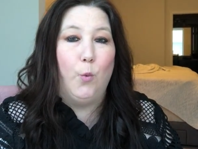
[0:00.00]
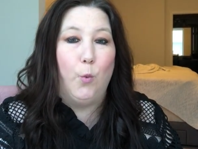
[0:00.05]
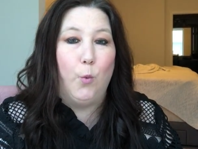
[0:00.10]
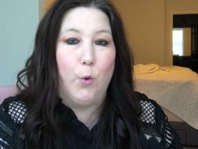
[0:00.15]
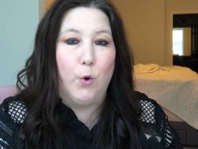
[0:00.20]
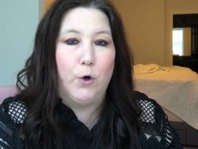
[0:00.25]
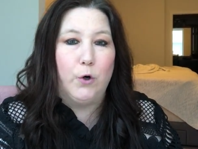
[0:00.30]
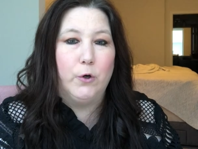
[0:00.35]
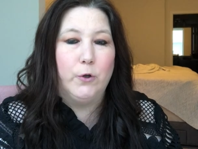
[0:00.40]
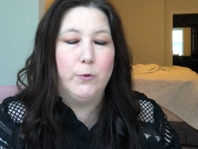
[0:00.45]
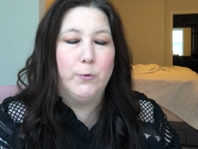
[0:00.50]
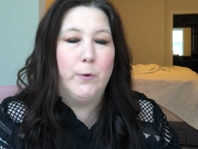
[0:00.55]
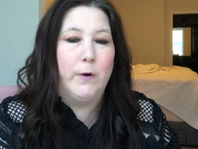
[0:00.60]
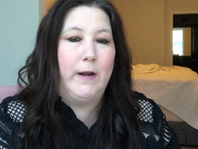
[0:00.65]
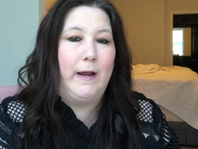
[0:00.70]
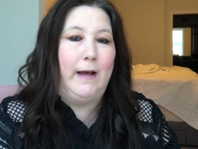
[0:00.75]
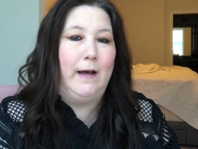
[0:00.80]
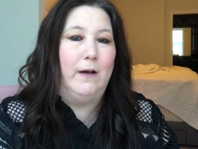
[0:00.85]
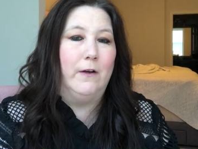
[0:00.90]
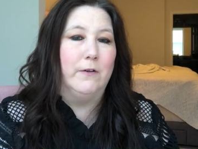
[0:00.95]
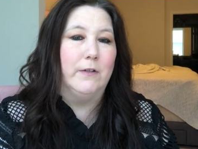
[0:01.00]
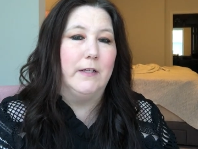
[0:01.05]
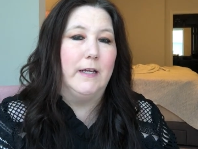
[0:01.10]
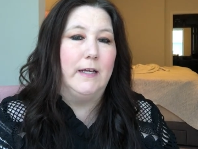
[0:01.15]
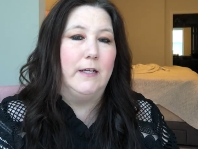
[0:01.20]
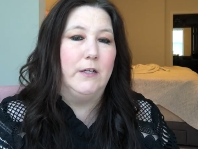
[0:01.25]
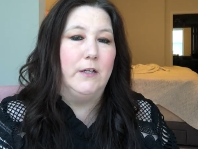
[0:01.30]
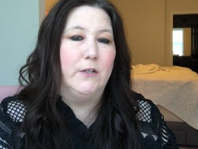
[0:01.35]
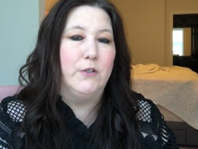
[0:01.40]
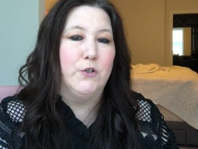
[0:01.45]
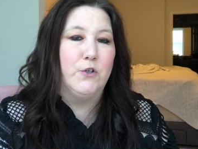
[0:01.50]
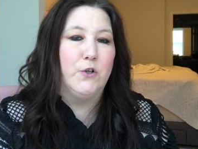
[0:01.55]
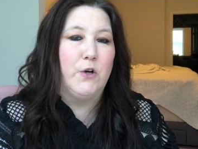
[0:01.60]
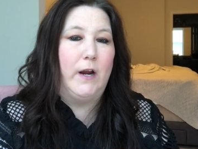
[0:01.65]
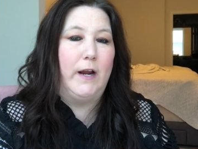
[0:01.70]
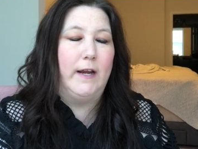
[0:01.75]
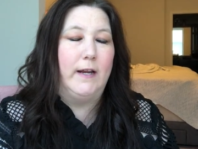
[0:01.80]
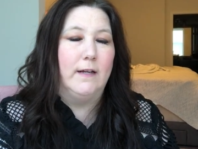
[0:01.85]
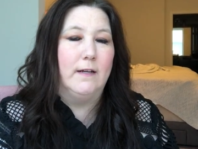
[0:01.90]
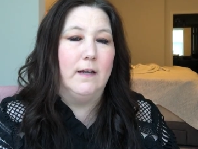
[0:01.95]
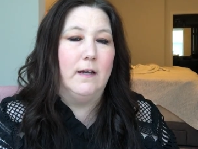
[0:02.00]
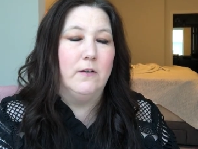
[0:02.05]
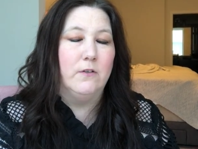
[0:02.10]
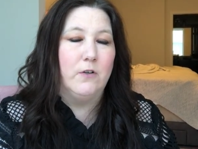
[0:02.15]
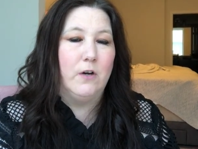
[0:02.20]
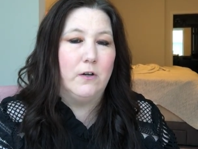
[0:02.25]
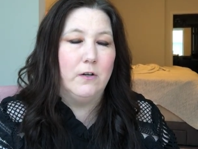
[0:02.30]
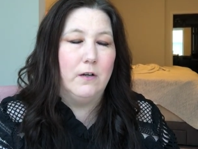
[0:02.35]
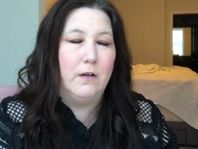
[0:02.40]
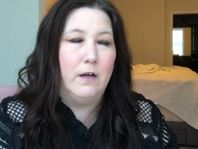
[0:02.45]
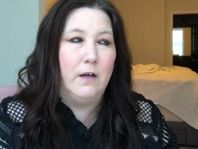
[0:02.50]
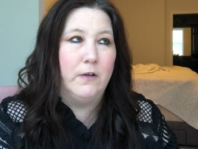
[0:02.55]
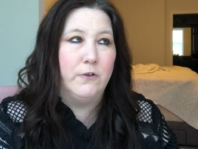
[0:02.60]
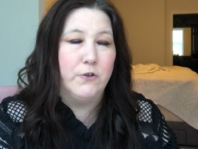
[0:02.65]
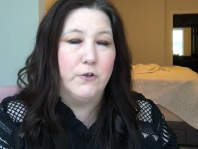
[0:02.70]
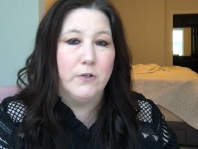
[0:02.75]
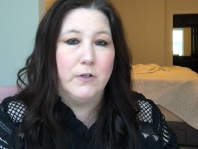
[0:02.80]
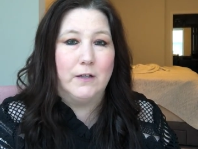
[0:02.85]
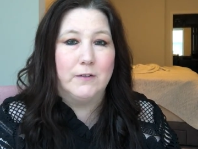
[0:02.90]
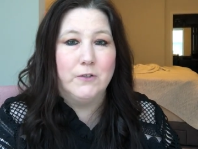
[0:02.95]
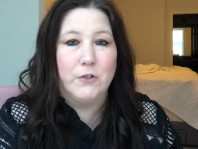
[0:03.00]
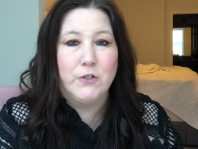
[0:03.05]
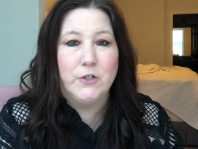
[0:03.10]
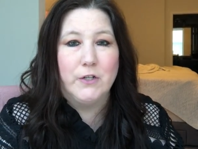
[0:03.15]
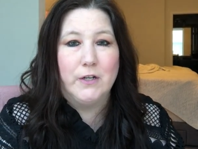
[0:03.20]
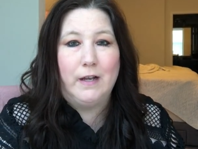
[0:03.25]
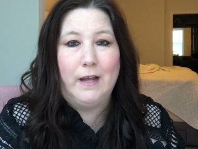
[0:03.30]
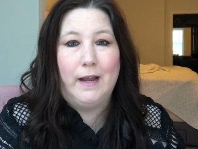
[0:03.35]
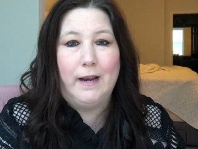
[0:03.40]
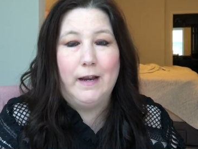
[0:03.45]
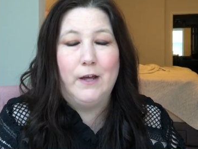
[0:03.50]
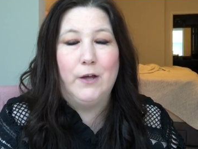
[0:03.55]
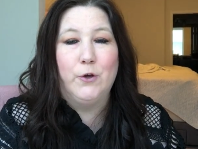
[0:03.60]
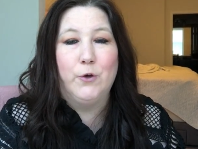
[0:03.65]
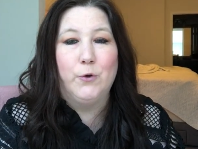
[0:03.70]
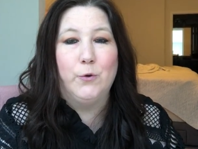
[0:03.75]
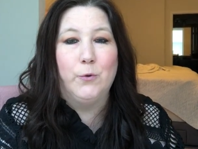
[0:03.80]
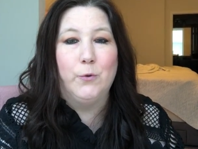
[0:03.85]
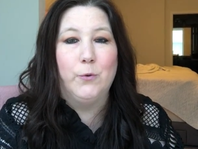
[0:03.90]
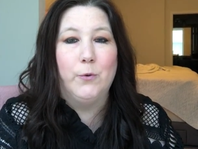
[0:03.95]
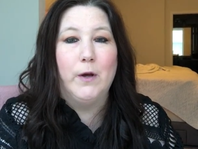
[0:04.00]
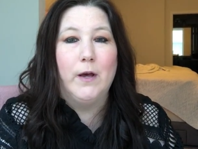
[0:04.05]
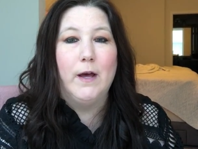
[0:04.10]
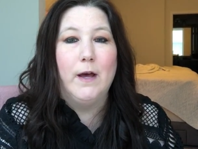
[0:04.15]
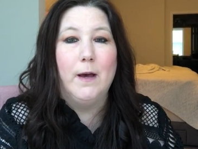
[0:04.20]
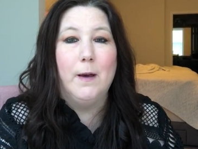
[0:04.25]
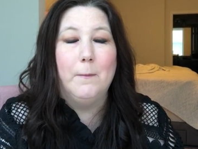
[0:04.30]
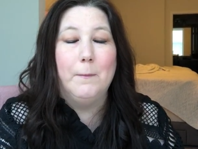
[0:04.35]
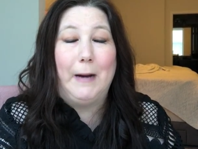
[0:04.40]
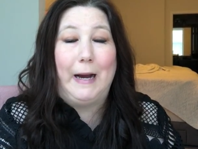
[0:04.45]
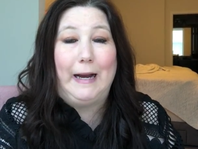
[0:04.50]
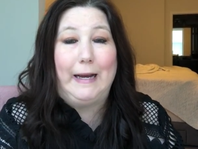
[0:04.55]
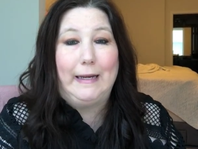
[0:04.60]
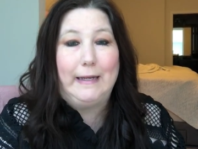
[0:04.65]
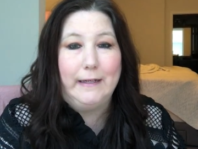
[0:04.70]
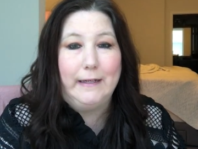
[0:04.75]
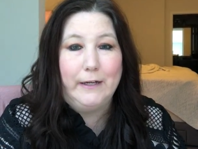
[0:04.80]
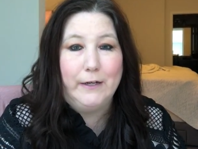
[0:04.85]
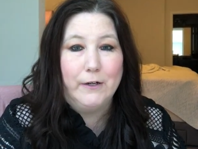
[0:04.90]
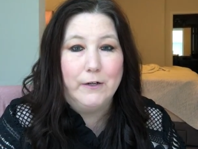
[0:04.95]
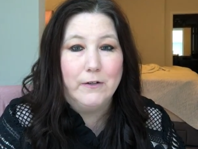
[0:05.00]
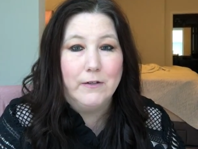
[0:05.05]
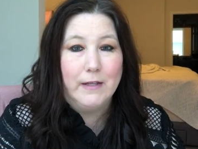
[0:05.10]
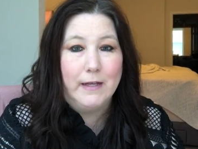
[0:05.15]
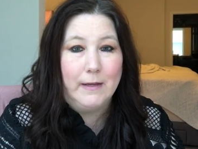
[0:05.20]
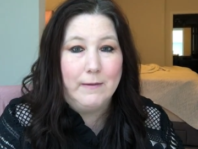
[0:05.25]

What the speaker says: world-renowned. He trained under Dr. Janetta, who pioneered the